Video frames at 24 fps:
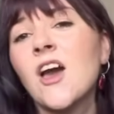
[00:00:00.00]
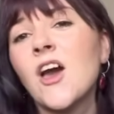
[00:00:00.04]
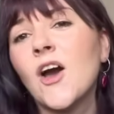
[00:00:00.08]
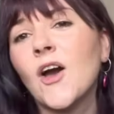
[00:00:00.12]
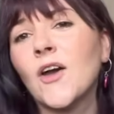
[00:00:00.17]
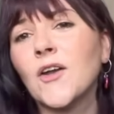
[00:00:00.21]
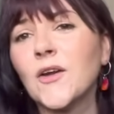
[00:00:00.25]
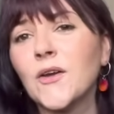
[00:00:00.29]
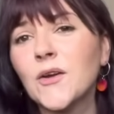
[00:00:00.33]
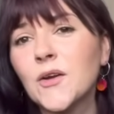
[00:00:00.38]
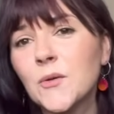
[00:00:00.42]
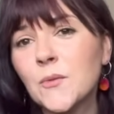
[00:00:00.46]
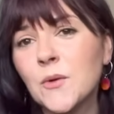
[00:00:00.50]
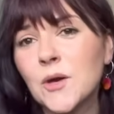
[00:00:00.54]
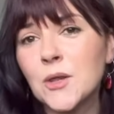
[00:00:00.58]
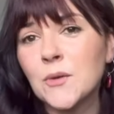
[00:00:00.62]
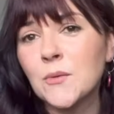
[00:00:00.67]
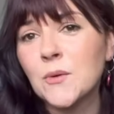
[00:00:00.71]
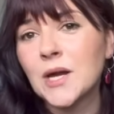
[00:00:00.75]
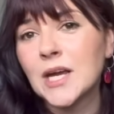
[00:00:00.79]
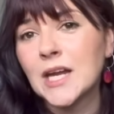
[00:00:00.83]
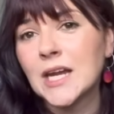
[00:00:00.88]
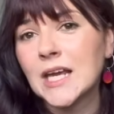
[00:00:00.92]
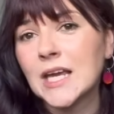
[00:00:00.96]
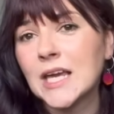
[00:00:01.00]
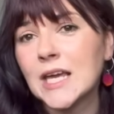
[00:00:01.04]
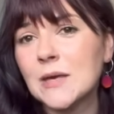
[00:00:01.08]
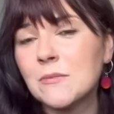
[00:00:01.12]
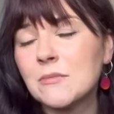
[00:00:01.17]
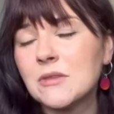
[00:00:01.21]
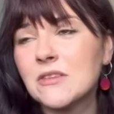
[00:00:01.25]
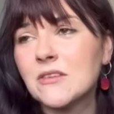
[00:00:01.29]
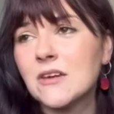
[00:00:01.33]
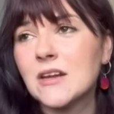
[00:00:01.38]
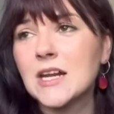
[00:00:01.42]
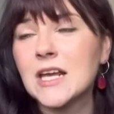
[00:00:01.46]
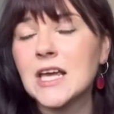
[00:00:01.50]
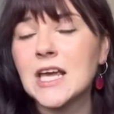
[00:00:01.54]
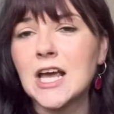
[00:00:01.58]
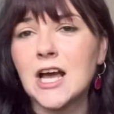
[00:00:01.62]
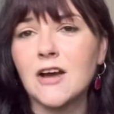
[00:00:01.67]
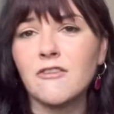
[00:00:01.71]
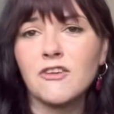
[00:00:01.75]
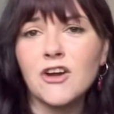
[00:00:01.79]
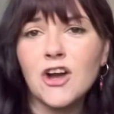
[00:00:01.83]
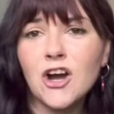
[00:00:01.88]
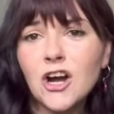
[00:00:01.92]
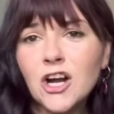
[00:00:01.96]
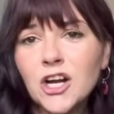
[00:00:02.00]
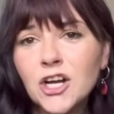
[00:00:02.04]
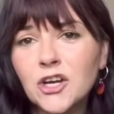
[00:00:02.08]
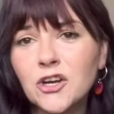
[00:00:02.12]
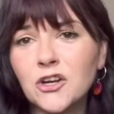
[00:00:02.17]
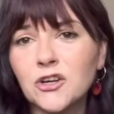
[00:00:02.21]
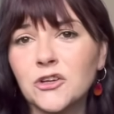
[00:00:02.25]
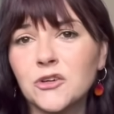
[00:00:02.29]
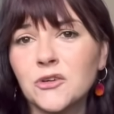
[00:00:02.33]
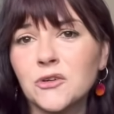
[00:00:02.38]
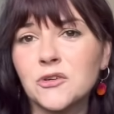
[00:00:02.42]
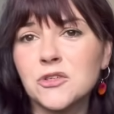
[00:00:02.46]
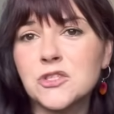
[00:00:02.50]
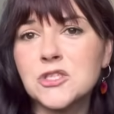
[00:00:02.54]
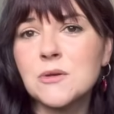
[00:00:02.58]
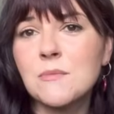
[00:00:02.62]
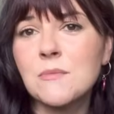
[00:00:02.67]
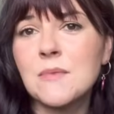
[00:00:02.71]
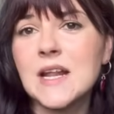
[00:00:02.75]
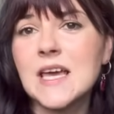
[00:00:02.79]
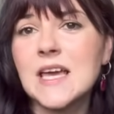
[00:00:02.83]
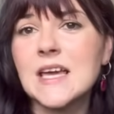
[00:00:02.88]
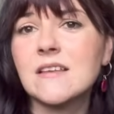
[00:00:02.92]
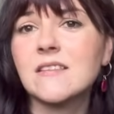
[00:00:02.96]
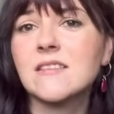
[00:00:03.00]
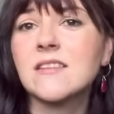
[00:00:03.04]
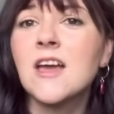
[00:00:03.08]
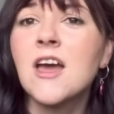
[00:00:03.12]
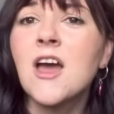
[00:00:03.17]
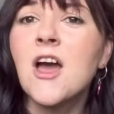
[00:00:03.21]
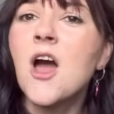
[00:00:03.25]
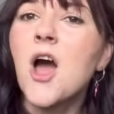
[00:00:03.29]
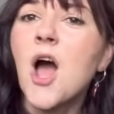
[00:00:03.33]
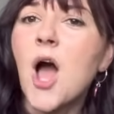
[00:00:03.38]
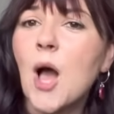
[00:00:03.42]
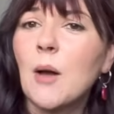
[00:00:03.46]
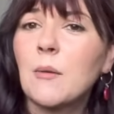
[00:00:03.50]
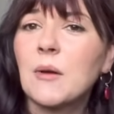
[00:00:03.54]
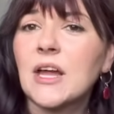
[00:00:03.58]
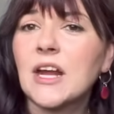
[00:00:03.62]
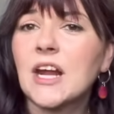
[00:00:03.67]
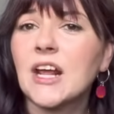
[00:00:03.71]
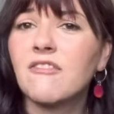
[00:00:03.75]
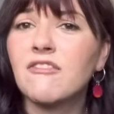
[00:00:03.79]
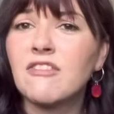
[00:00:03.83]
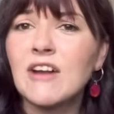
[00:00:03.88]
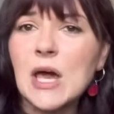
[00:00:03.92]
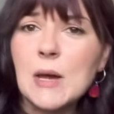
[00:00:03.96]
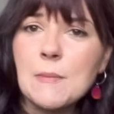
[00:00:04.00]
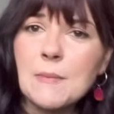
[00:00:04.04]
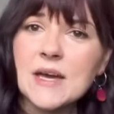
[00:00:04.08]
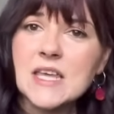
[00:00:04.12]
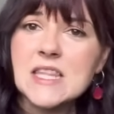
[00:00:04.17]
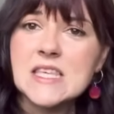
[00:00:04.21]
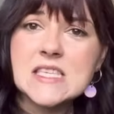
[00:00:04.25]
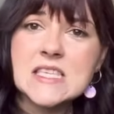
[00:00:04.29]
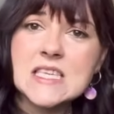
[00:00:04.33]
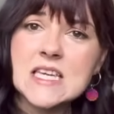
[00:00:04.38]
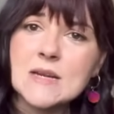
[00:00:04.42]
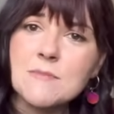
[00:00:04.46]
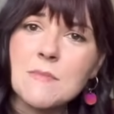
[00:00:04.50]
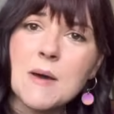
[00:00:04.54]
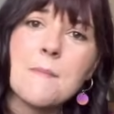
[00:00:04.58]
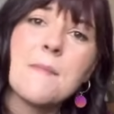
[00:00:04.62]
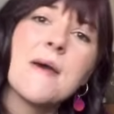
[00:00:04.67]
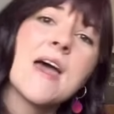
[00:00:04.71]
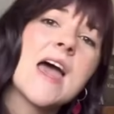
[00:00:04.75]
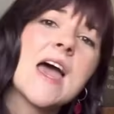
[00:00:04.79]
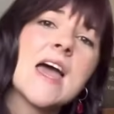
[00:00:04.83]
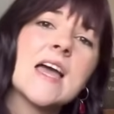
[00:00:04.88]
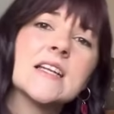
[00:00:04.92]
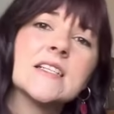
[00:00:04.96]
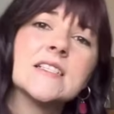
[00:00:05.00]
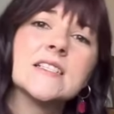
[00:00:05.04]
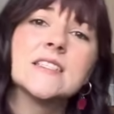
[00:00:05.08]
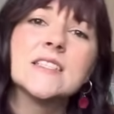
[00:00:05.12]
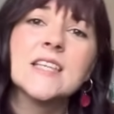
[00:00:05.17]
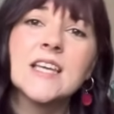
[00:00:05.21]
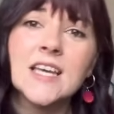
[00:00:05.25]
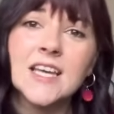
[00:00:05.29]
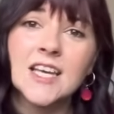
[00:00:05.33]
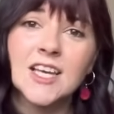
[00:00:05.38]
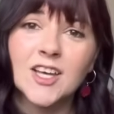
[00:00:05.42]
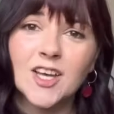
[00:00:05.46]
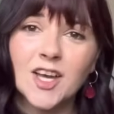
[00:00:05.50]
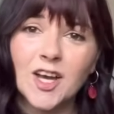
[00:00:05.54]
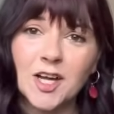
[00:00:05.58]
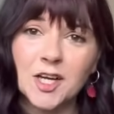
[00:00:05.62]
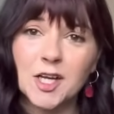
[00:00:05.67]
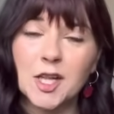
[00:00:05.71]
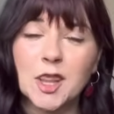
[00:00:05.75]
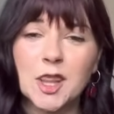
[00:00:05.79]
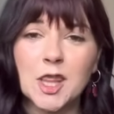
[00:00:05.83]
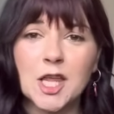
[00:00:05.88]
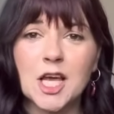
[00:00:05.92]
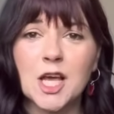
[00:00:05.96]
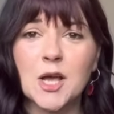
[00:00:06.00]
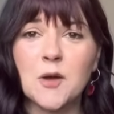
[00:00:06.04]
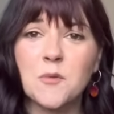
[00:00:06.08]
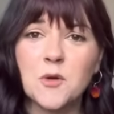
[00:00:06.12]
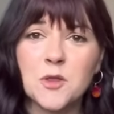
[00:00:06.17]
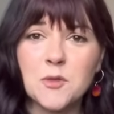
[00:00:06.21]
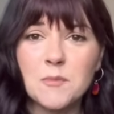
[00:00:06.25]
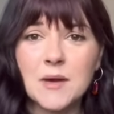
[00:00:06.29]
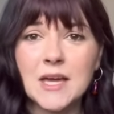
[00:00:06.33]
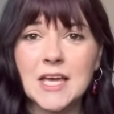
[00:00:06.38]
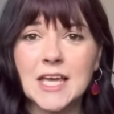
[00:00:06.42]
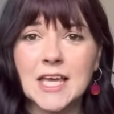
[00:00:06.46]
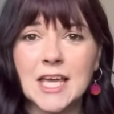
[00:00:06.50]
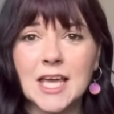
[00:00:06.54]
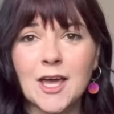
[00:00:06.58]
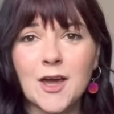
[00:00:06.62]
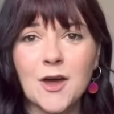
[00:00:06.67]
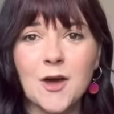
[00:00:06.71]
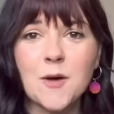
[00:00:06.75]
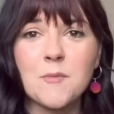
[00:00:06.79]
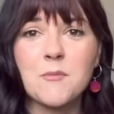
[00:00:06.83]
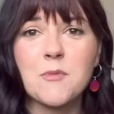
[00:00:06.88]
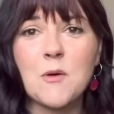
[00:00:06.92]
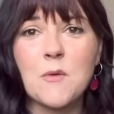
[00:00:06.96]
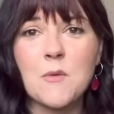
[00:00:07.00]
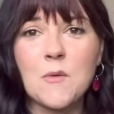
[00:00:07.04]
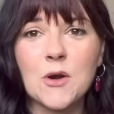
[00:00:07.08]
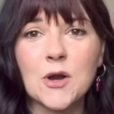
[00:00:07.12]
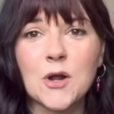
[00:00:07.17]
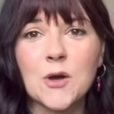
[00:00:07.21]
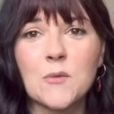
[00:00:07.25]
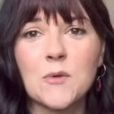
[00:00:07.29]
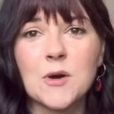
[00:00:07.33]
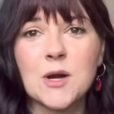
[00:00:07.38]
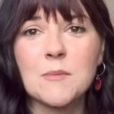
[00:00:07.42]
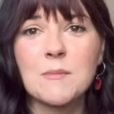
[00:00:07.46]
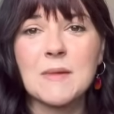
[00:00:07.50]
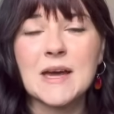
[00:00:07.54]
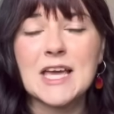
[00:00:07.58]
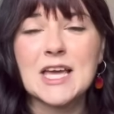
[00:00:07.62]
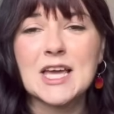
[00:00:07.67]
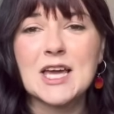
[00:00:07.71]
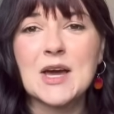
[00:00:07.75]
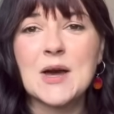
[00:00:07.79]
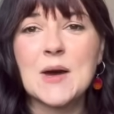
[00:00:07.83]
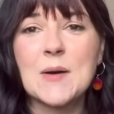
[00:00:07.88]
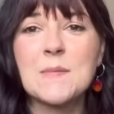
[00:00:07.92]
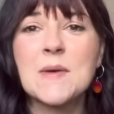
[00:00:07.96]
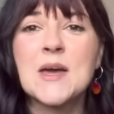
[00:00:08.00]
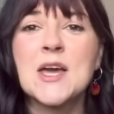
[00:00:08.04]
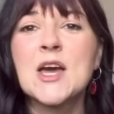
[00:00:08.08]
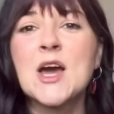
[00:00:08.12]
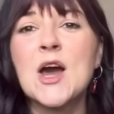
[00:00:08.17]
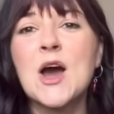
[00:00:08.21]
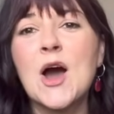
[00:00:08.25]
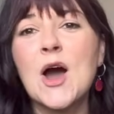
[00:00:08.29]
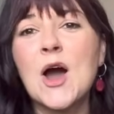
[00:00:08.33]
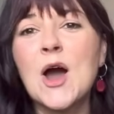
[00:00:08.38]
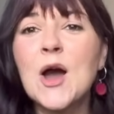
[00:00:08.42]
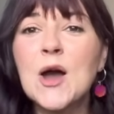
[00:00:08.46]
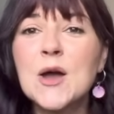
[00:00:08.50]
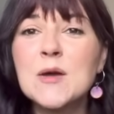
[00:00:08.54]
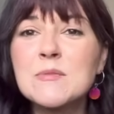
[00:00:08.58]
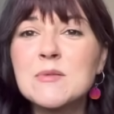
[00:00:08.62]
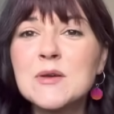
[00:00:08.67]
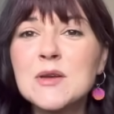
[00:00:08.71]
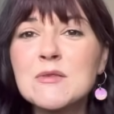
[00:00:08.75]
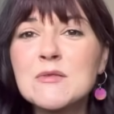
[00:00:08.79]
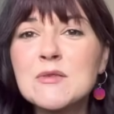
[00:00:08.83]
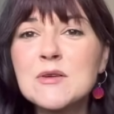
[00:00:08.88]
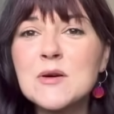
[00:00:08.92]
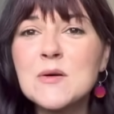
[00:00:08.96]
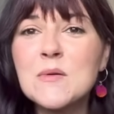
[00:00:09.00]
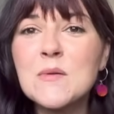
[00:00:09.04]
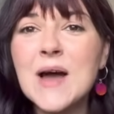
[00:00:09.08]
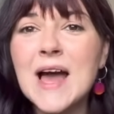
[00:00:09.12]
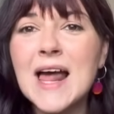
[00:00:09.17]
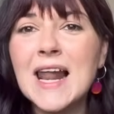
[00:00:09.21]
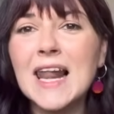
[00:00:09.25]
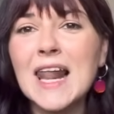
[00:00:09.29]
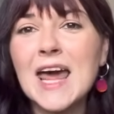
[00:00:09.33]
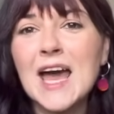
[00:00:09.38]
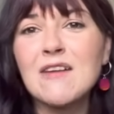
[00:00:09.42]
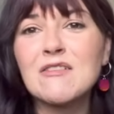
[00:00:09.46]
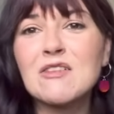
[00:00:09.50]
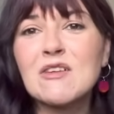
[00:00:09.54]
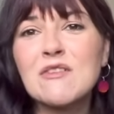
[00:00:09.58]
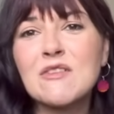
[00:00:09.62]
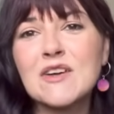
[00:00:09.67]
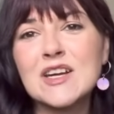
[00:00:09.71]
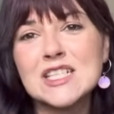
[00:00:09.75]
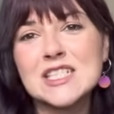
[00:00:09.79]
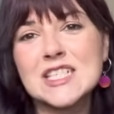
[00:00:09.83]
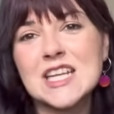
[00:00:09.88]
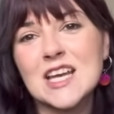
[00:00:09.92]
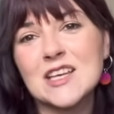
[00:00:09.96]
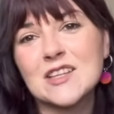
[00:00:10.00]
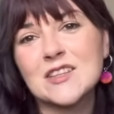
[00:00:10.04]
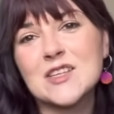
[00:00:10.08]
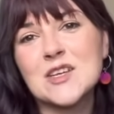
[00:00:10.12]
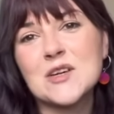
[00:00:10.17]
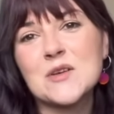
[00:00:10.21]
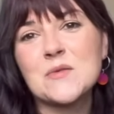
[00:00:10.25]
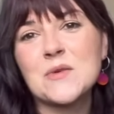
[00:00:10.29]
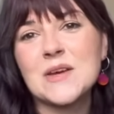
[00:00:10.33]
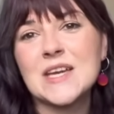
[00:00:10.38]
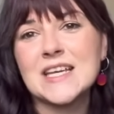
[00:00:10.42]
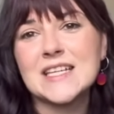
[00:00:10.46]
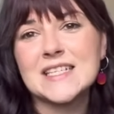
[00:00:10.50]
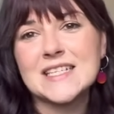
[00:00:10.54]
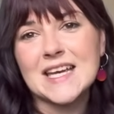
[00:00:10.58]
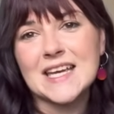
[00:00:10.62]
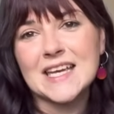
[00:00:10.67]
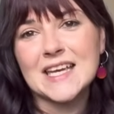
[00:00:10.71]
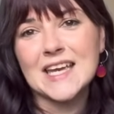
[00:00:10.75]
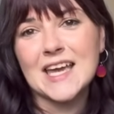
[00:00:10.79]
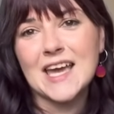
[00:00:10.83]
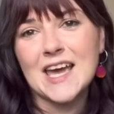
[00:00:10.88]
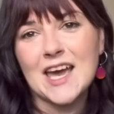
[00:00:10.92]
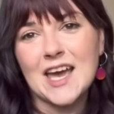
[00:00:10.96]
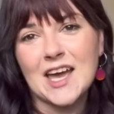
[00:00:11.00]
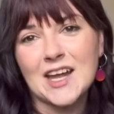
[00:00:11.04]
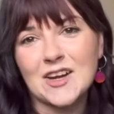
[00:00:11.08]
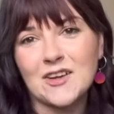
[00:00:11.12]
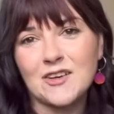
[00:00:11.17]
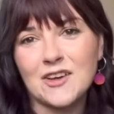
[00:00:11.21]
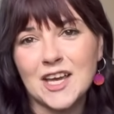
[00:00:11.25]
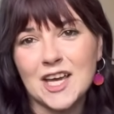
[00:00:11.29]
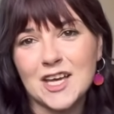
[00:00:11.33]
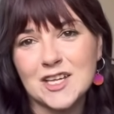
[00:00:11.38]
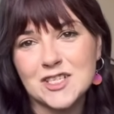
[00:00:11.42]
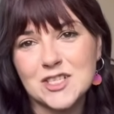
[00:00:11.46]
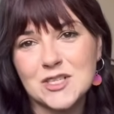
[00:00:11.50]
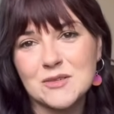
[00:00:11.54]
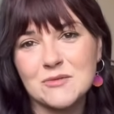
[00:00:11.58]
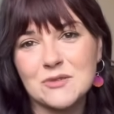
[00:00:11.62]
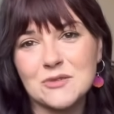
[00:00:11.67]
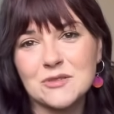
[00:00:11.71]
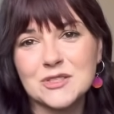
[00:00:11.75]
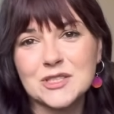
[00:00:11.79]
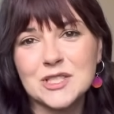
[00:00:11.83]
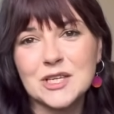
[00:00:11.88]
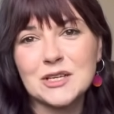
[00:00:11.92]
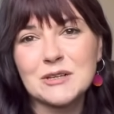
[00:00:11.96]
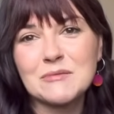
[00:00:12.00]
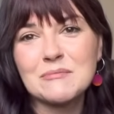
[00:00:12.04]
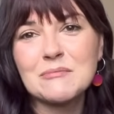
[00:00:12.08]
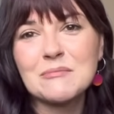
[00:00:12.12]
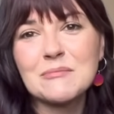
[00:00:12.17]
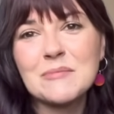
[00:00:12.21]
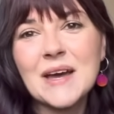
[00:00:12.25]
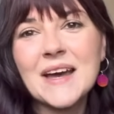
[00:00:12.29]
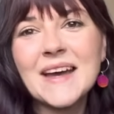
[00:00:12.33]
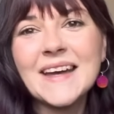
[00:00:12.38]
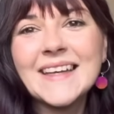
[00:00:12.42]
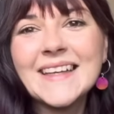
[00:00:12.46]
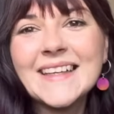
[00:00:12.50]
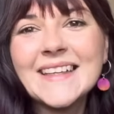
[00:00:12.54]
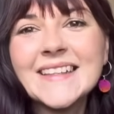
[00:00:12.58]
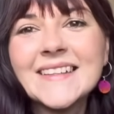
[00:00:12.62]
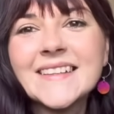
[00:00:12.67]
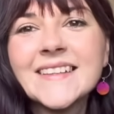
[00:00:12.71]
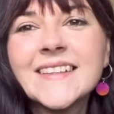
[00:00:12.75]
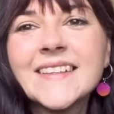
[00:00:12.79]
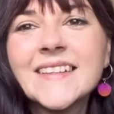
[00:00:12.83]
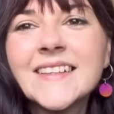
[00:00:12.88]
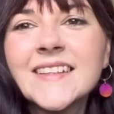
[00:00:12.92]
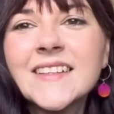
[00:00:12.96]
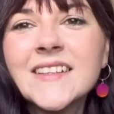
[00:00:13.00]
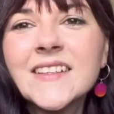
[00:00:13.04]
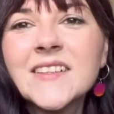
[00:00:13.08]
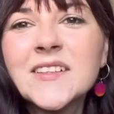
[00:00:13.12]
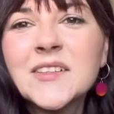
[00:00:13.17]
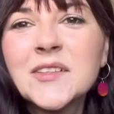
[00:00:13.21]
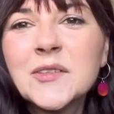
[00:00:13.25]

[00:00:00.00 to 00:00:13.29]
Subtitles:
I don't know whether we're going to keep sunny. I've kind of got an autumn list. I'm going to fly by the seat of my pants kind of thing with making up what I want to make up. I hope you're all well. Have a fantastic week. Take care, and I'll catch you all soon. Bye.